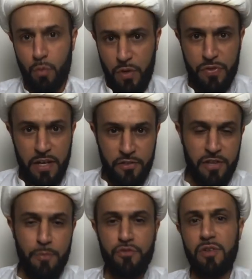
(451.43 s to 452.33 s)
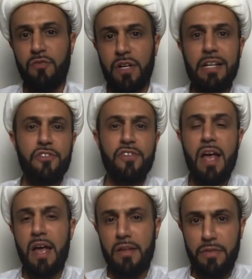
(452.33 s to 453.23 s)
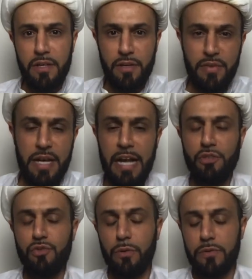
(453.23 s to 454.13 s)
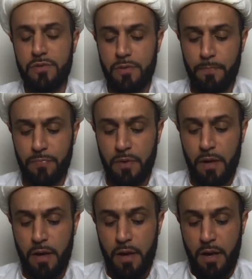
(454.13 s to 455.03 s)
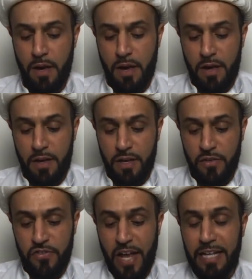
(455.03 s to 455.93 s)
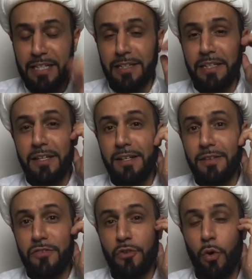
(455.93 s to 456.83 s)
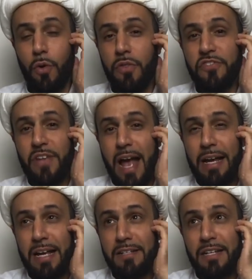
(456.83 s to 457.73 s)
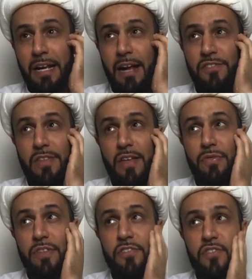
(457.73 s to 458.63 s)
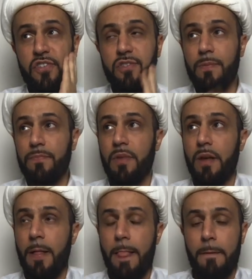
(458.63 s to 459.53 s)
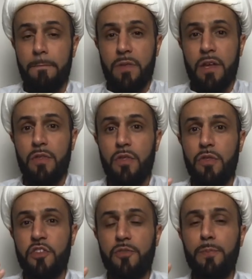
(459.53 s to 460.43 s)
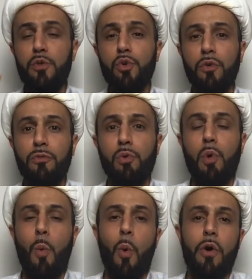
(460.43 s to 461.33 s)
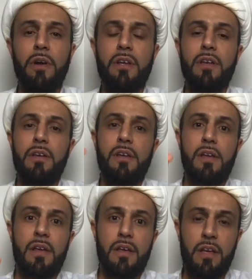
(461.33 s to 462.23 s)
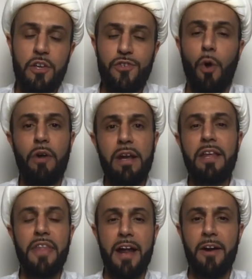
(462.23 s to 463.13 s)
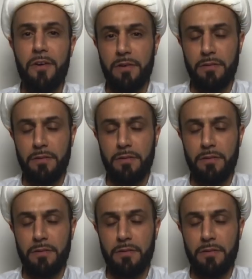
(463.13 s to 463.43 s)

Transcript: with the exception of Isa and the angels. Secondly, so this ayah indicates that this beautiful reward is already there.